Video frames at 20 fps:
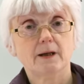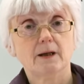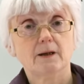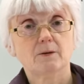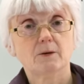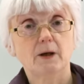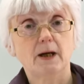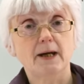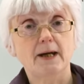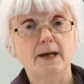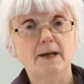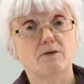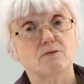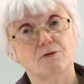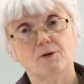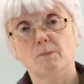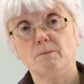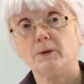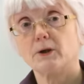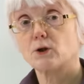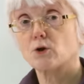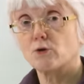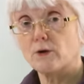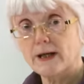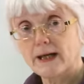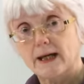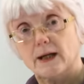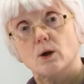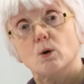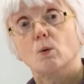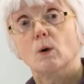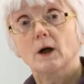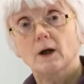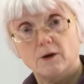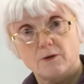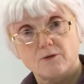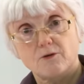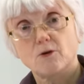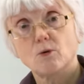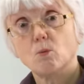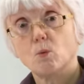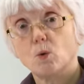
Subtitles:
okay, from the Greek word for